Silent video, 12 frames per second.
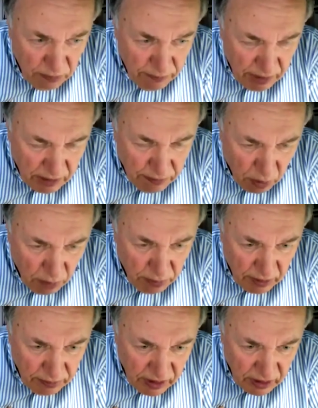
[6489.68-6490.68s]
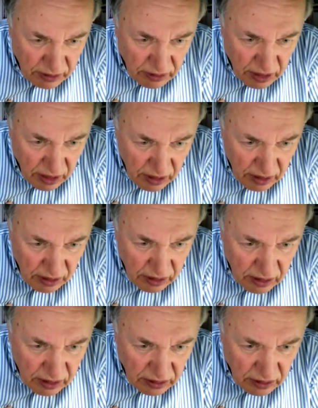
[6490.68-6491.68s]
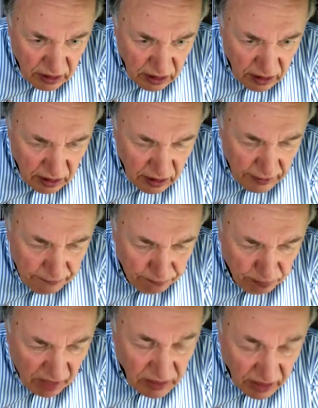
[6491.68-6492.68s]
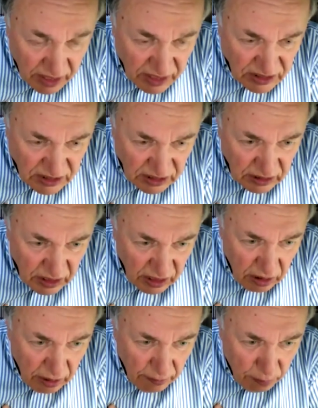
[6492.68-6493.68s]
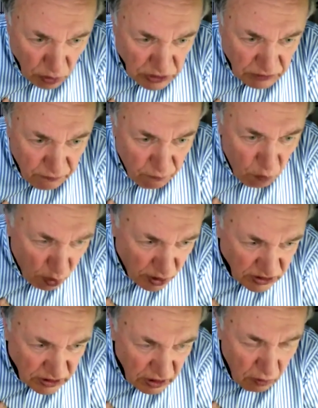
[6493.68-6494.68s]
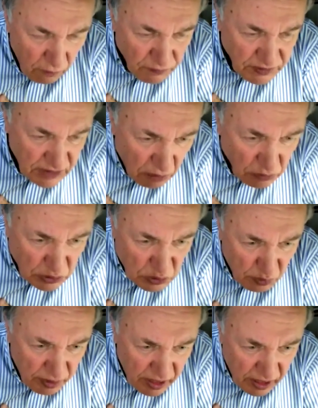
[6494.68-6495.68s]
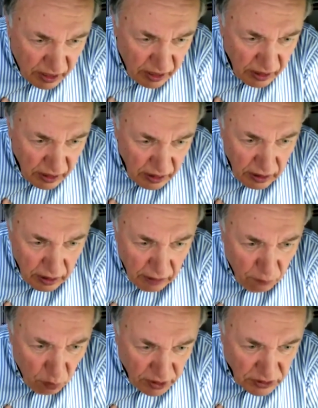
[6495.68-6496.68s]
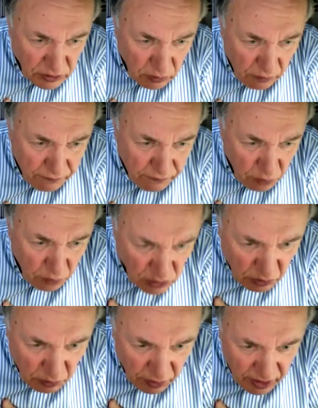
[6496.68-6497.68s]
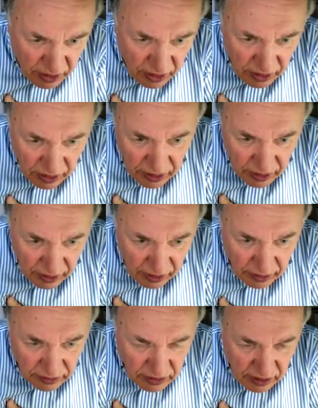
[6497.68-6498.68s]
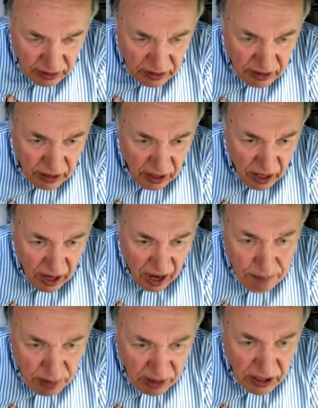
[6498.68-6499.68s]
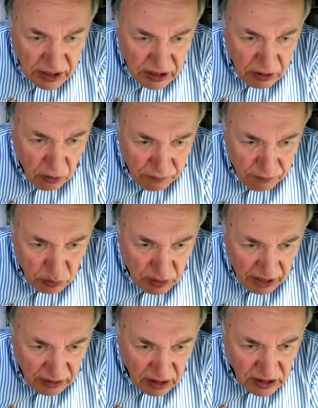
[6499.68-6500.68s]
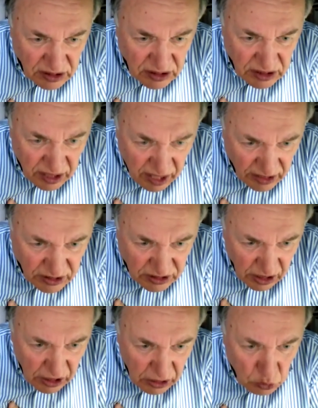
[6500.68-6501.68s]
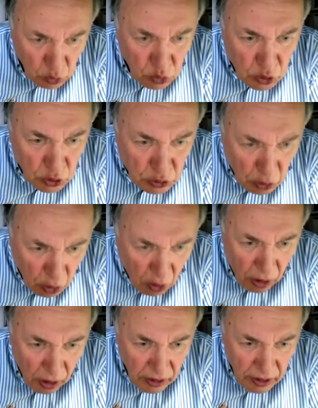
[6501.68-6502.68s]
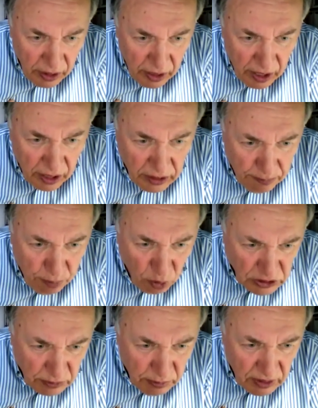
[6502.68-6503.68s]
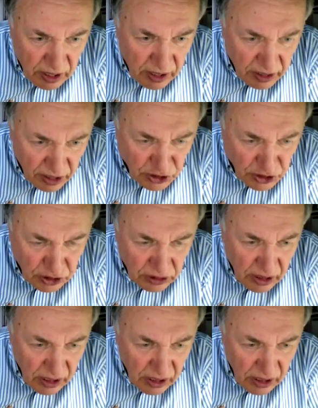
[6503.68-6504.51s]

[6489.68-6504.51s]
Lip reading: big problem in addressing both worries of South Korea, worries of North Korea, and the ability of United States to deter any possible aggression